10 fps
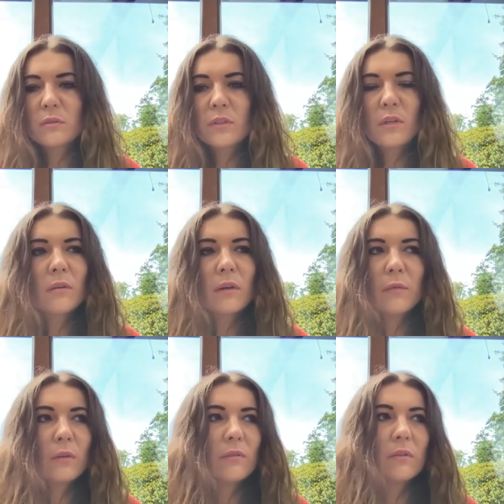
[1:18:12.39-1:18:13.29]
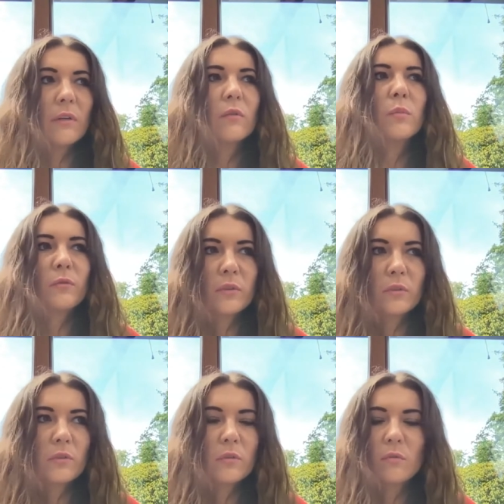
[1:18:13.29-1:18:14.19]
say okay whatever i will prefer
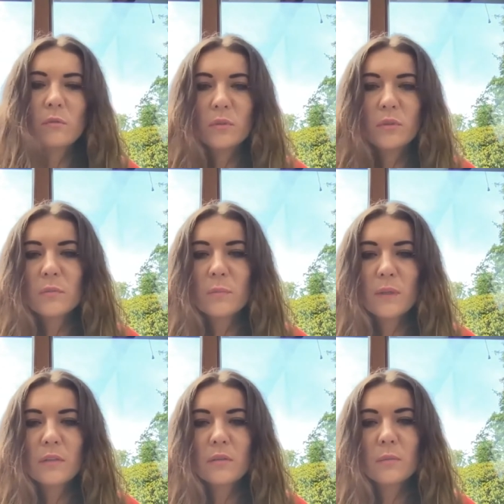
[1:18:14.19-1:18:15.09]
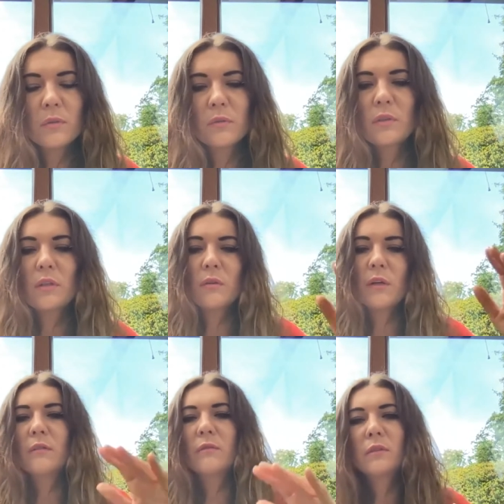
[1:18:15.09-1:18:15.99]
to go to the municipality hall because i know i